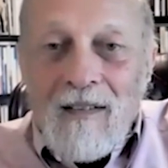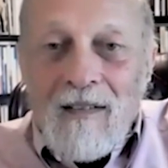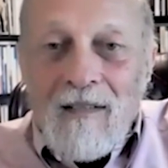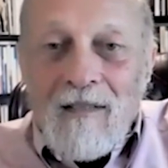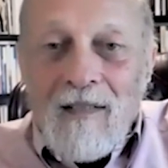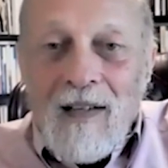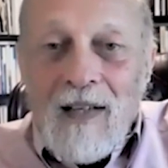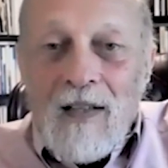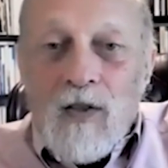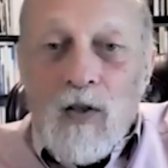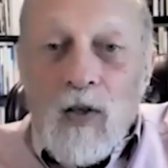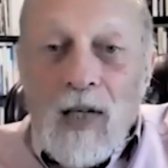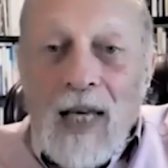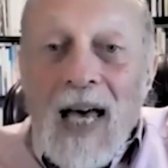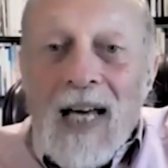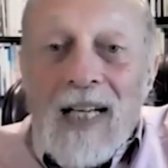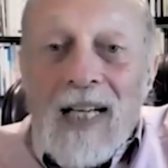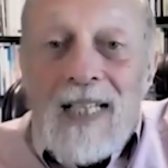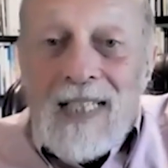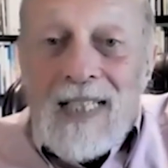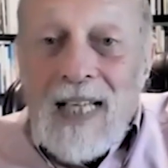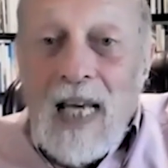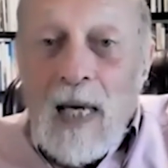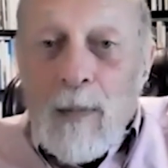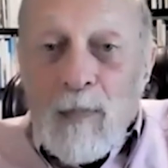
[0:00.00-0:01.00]
right? You can't
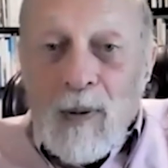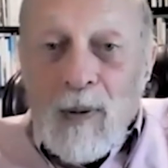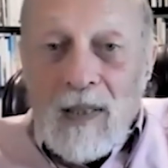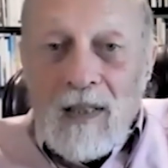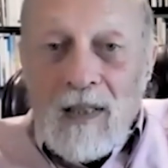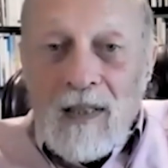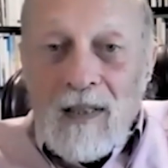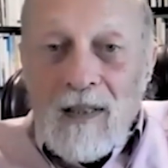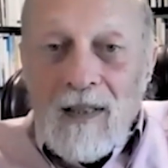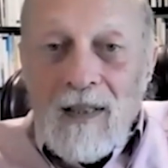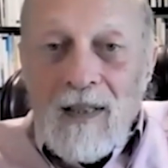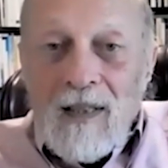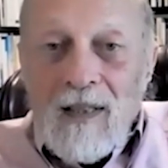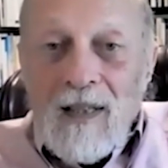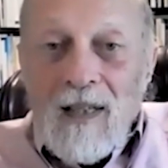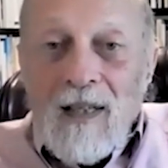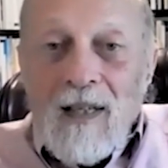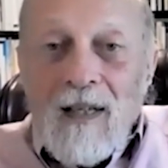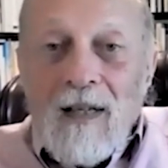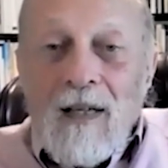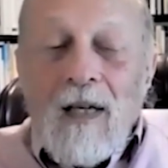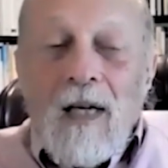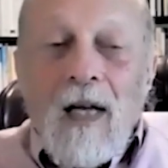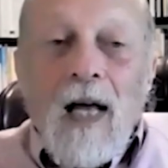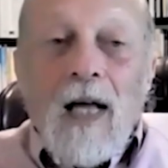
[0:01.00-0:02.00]
escape it.
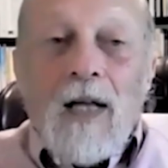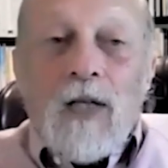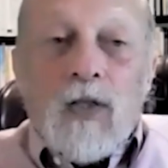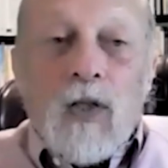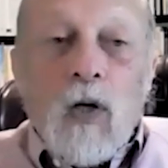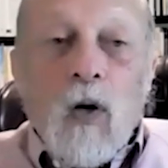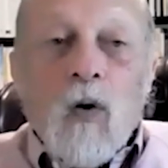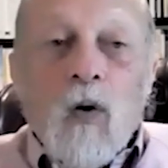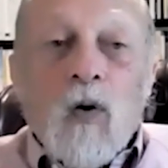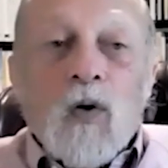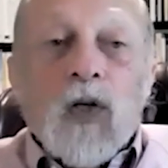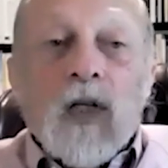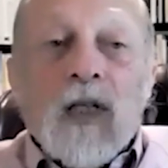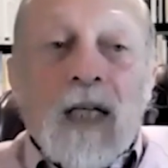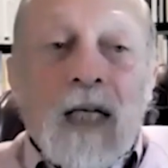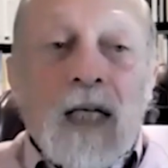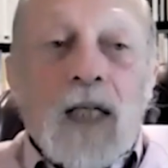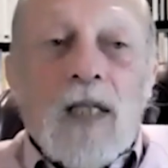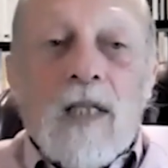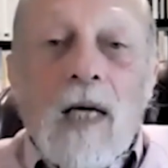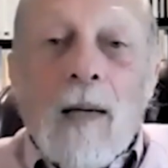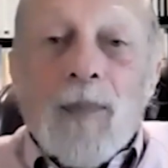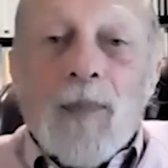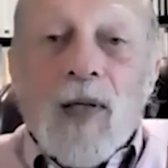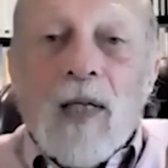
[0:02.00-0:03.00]
And so you
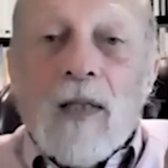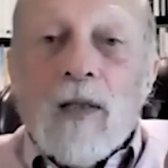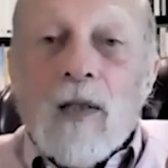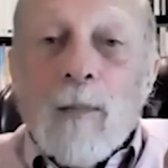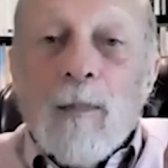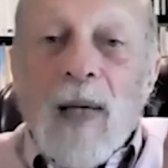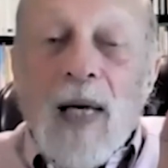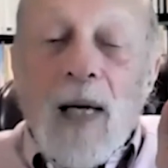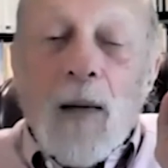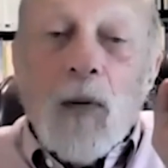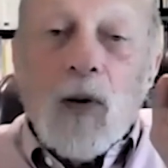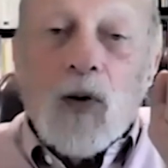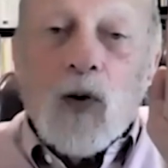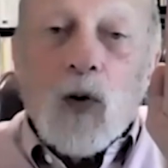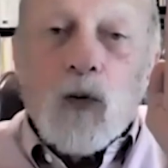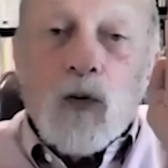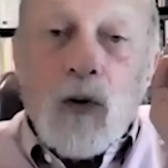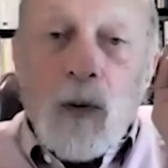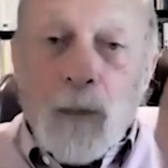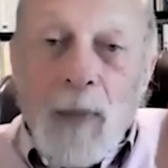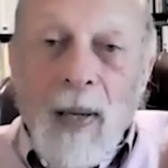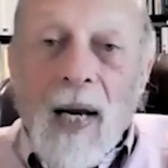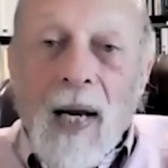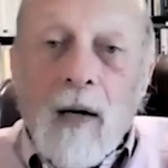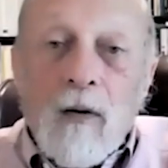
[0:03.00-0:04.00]
need something to be able to
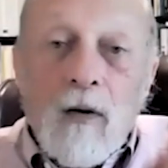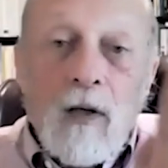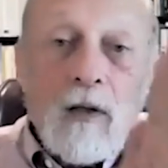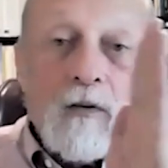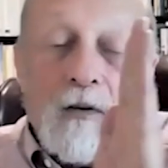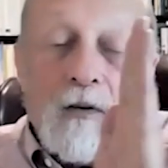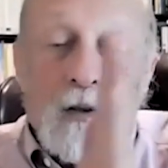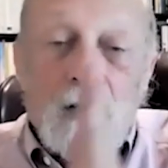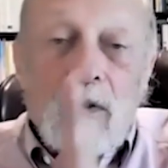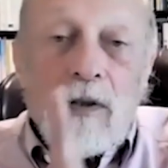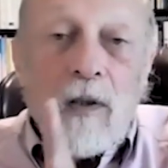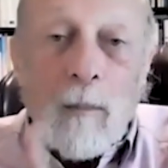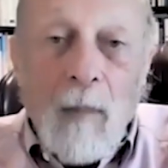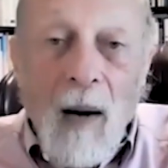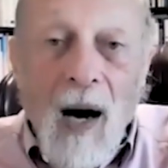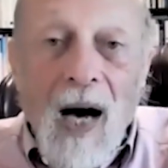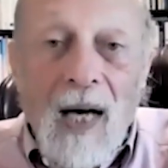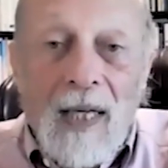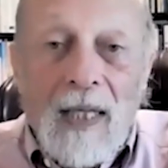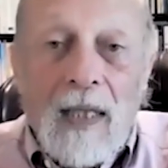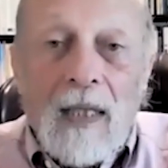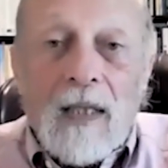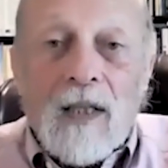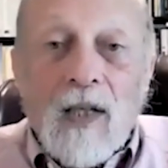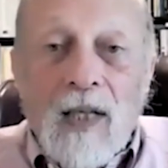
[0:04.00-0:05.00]
repair the
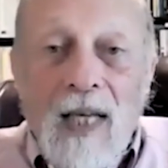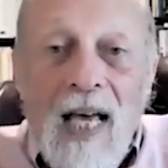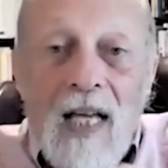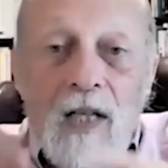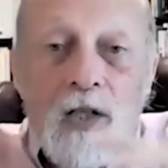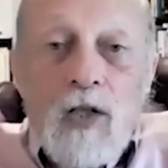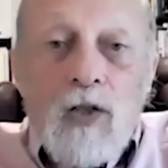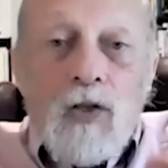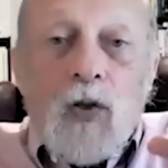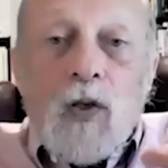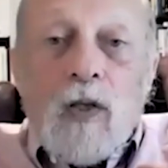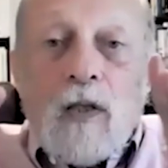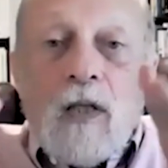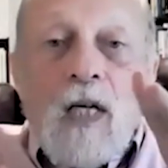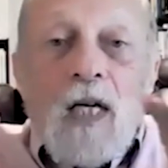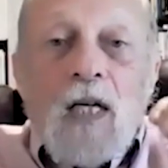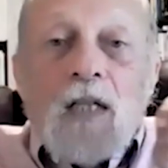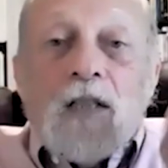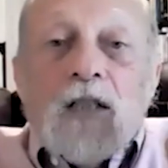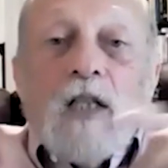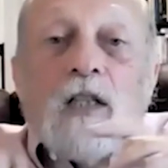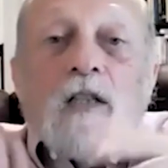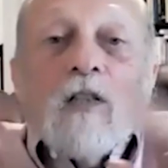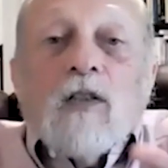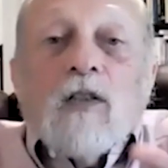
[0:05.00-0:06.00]
body. You can't just sort of
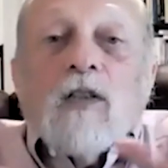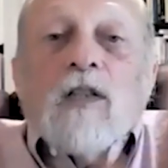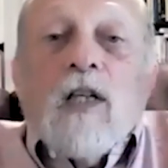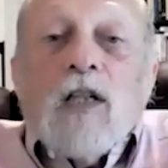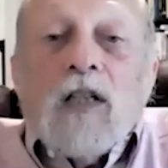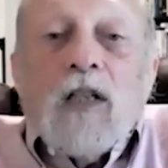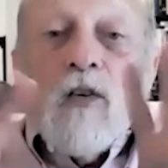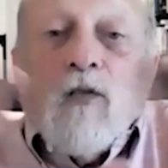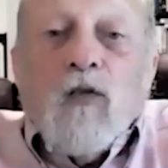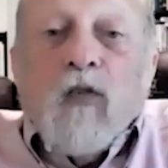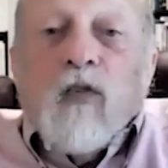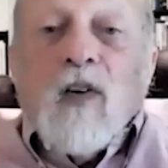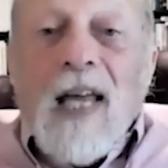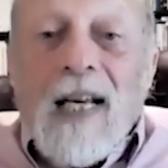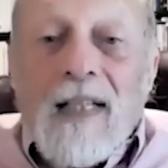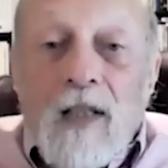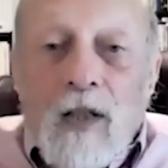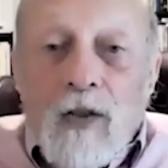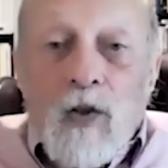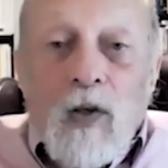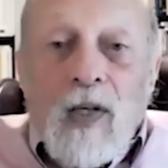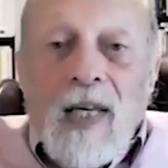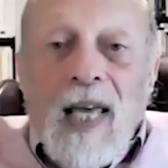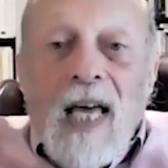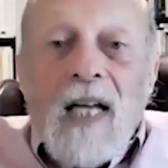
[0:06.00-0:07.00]
de- deflect
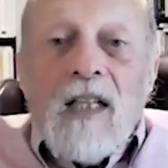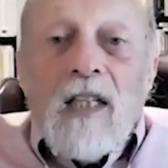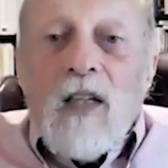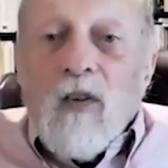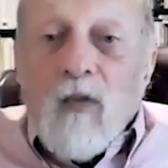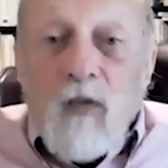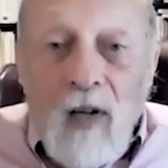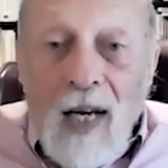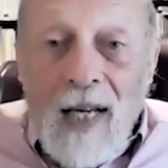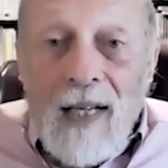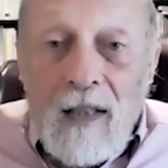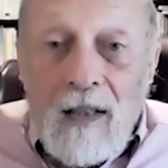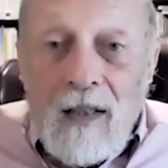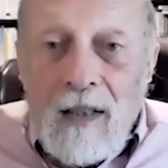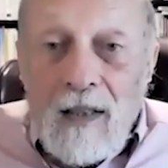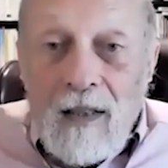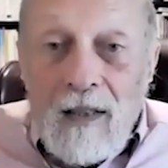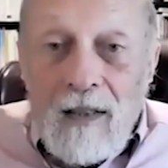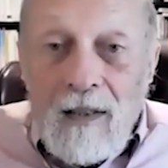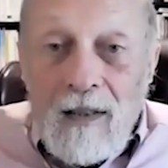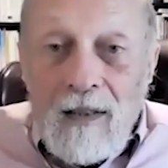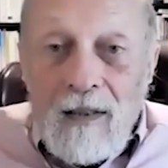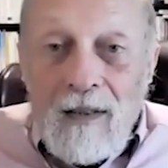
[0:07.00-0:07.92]
it. You can't deflect it.